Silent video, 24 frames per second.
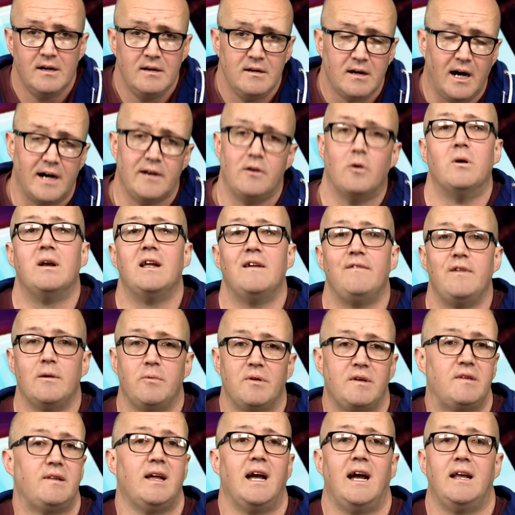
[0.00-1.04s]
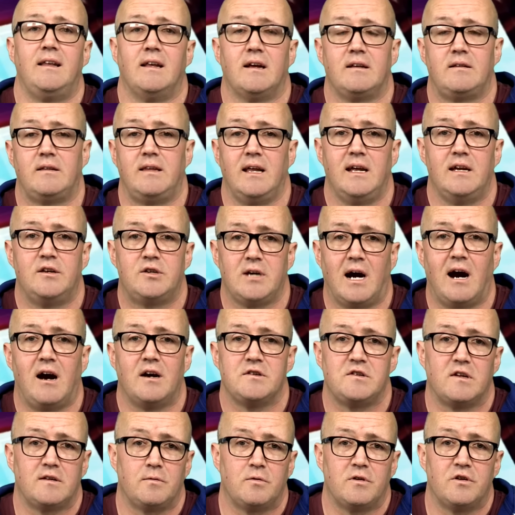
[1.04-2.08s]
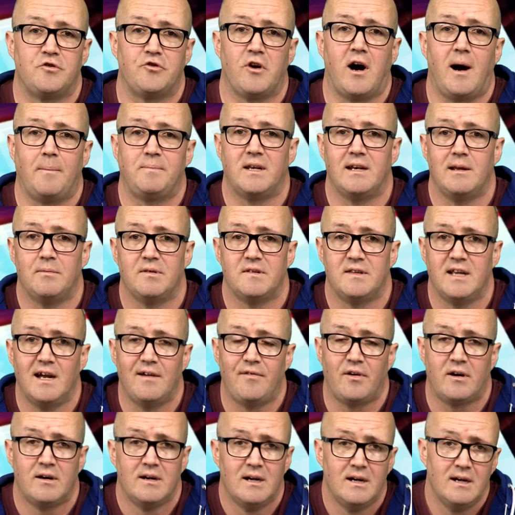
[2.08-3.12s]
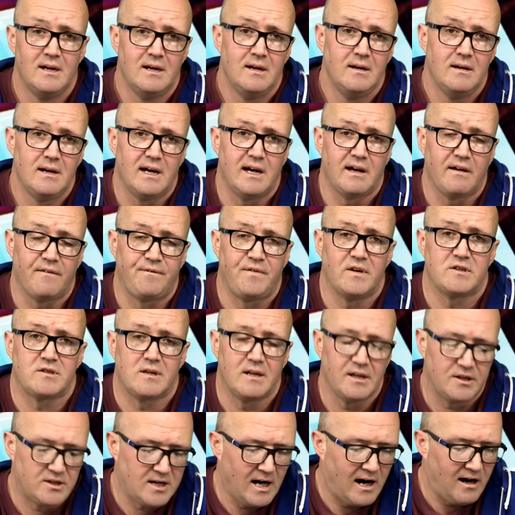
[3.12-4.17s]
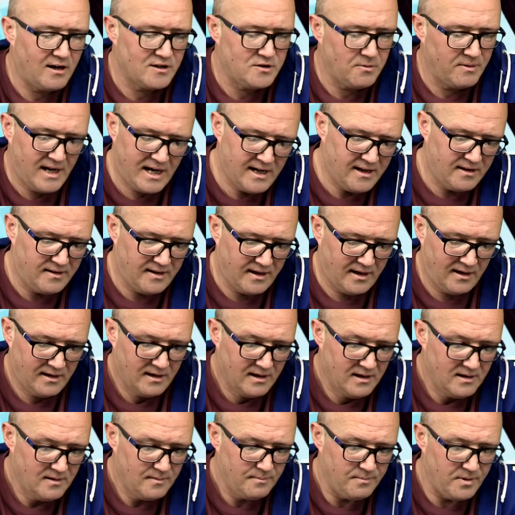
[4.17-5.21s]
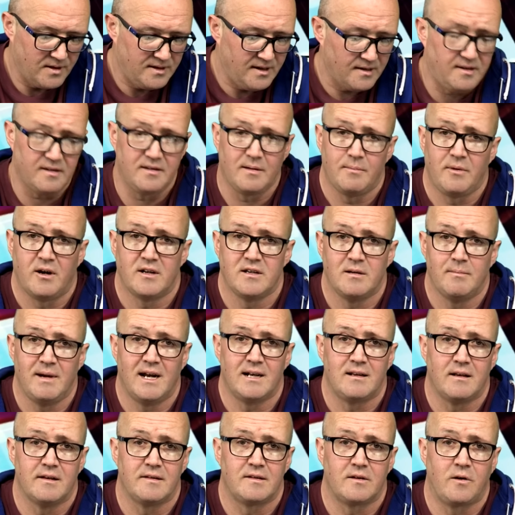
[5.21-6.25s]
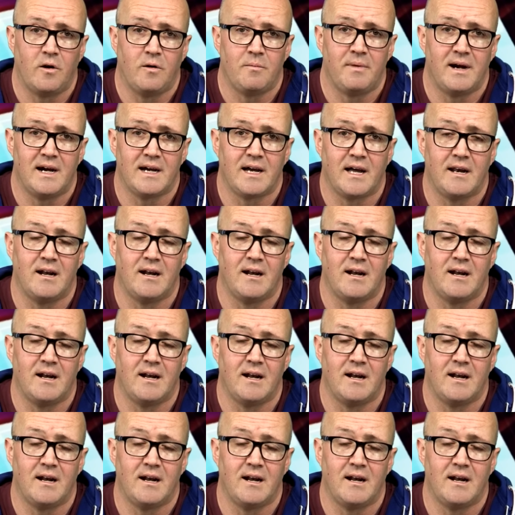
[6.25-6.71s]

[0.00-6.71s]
I know Levy would say that the charges were dropped and he was never uh, officially charged with anything. But this is a monumental scumbag.